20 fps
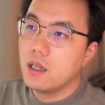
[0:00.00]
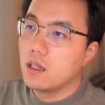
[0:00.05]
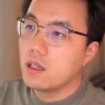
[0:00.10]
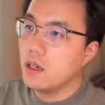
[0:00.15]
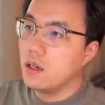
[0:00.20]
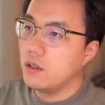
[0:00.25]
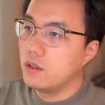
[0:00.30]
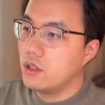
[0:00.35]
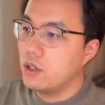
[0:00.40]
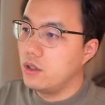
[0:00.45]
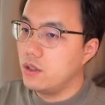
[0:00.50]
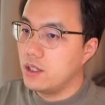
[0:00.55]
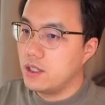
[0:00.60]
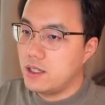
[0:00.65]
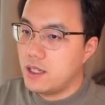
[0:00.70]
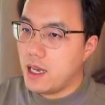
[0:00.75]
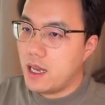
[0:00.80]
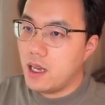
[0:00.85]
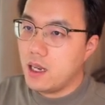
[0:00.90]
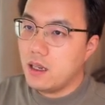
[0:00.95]
go to the
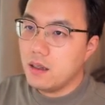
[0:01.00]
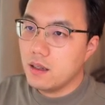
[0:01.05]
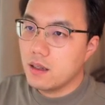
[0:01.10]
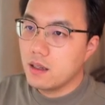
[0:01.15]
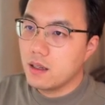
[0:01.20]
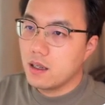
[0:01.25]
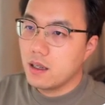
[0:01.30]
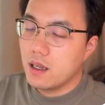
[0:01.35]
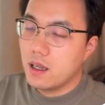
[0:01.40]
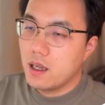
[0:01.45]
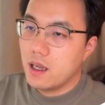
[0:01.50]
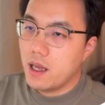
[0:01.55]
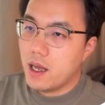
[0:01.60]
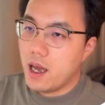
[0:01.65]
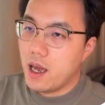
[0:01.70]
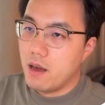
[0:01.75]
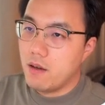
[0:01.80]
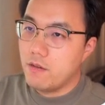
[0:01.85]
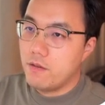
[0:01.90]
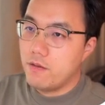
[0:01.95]
setting
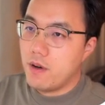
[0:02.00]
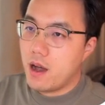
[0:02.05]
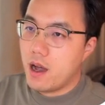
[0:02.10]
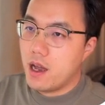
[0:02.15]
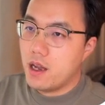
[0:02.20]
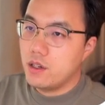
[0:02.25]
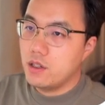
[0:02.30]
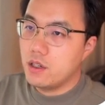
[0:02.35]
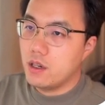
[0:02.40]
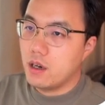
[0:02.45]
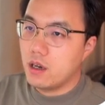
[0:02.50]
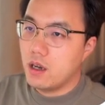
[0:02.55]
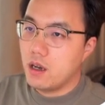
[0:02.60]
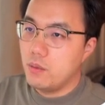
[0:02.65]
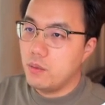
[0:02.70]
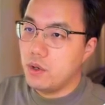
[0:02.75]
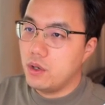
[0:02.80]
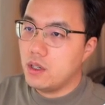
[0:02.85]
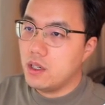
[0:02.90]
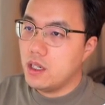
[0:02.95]
and find your
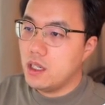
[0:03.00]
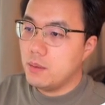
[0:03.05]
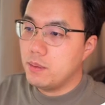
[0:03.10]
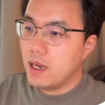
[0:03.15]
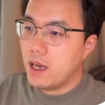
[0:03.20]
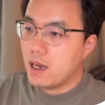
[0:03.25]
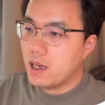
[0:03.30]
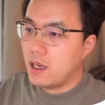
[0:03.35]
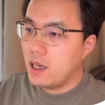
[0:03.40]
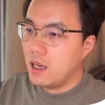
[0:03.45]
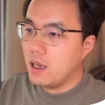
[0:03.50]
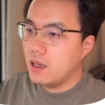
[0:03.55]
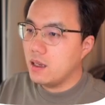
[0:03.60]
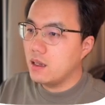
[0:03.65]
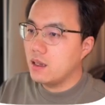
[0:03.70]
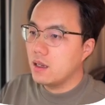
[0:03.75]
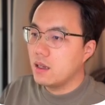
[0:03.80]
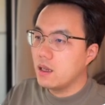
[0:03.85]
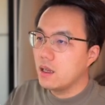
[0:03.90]
community plugin